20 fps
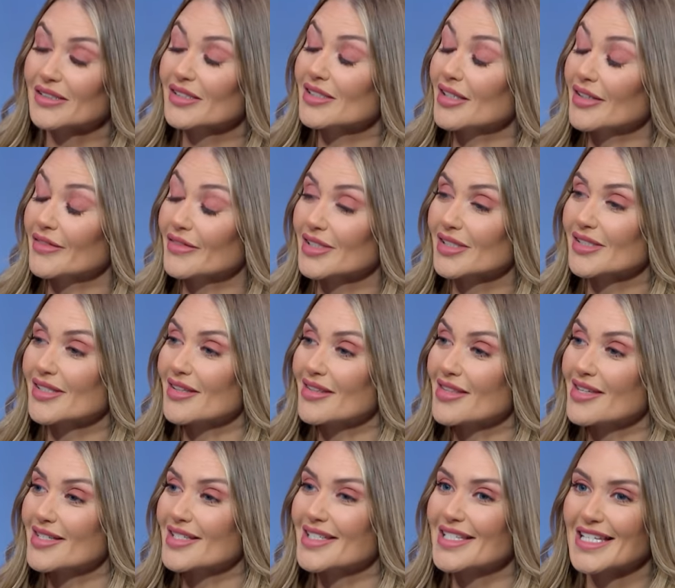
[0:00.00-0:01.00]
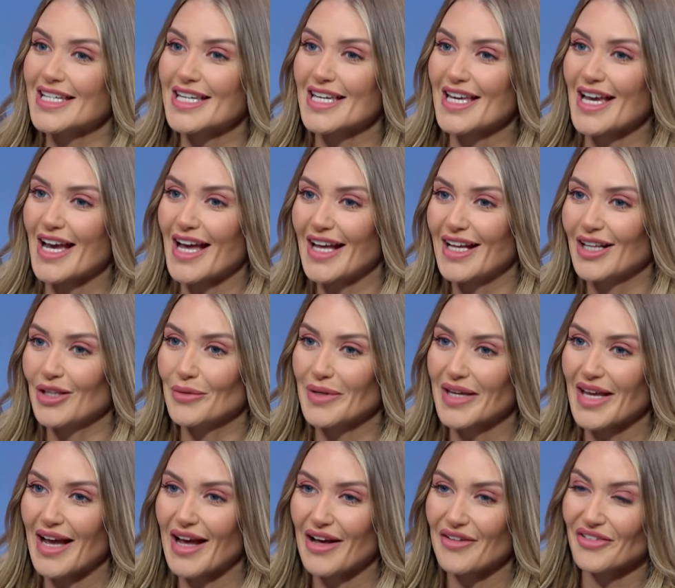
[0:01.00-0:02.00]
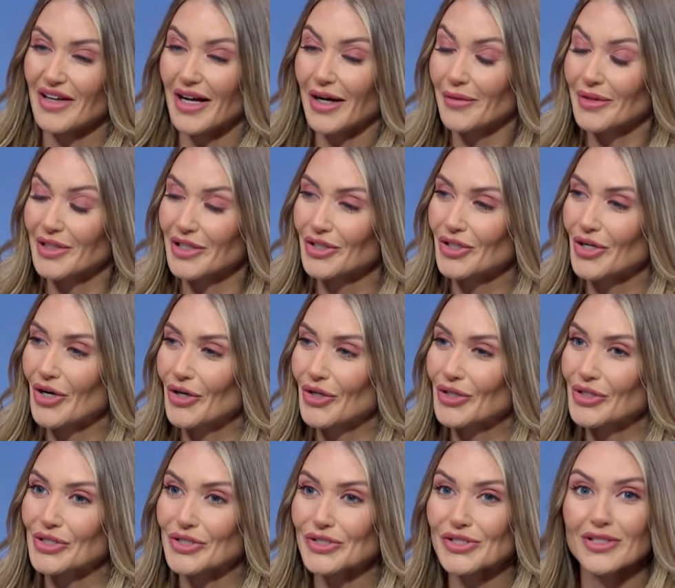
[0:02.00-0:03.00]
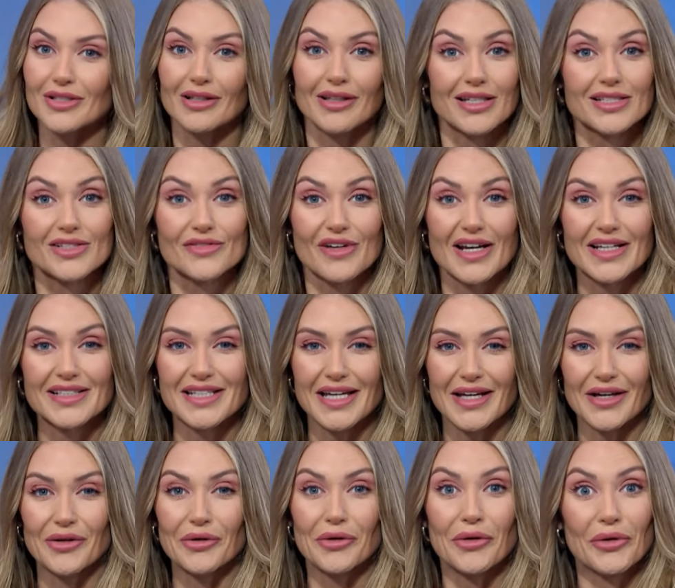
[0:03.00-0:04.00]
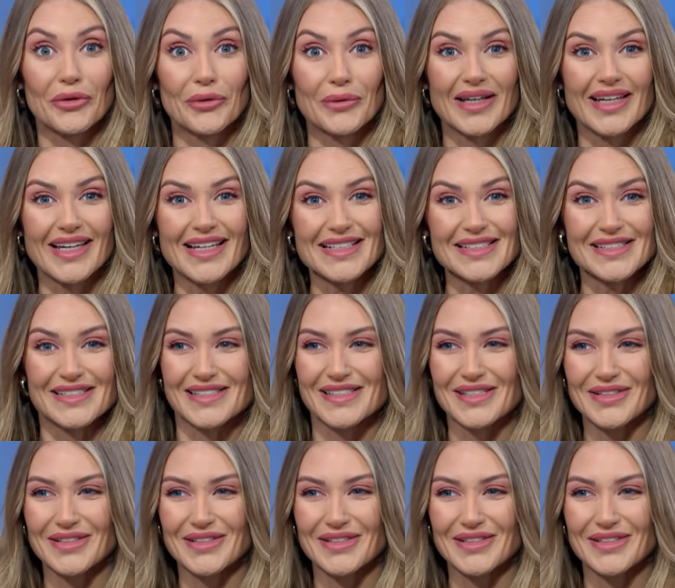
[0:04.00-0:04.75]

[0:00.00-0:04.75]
to give us the DL, we have our co-host. So let's find out who it is.